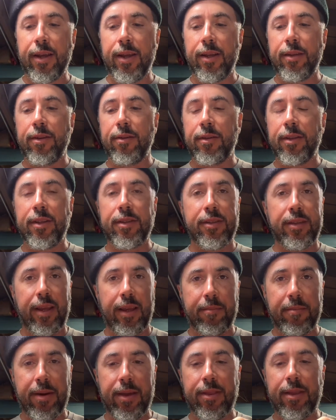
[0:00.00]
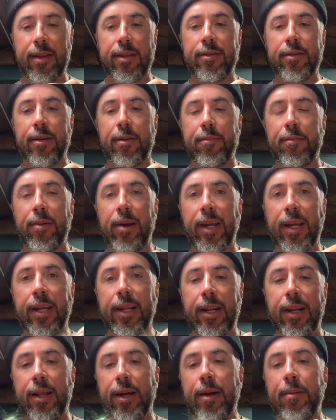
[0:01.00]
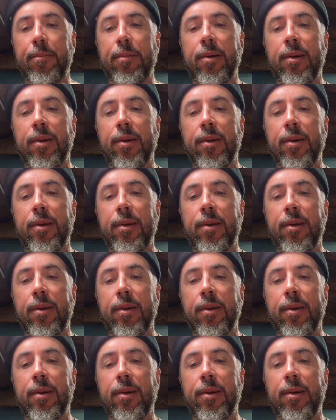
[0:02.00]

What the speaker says: doing the same method. So I'm breaking it up,